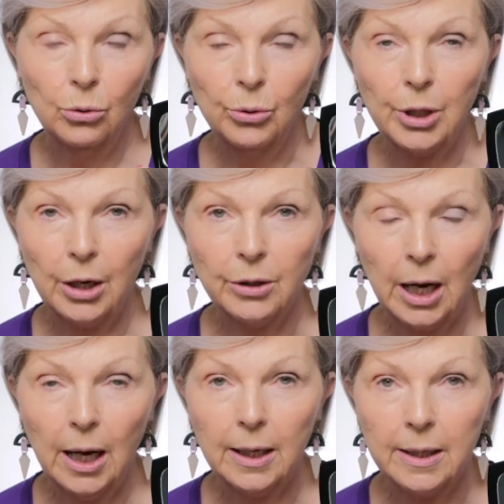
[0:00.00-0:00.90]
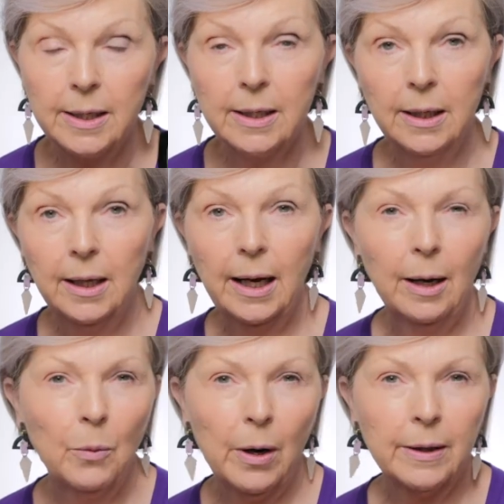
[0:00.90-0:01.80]
cool toned colours, and
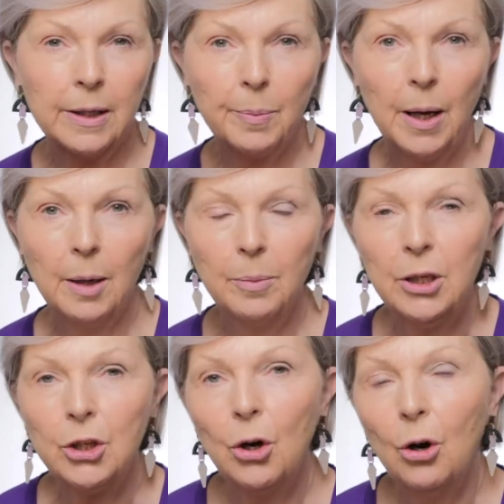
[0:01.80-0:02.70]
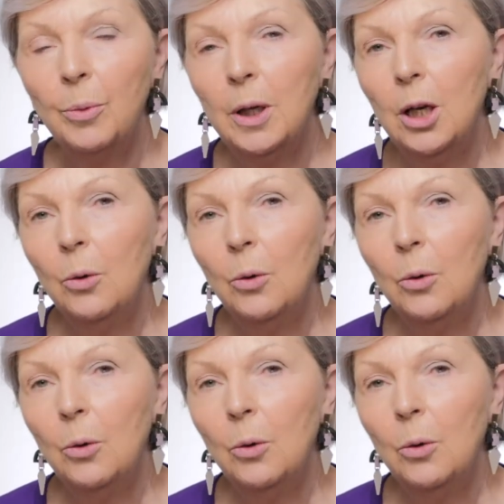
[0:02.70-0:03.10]
I'm wearing this purpley top.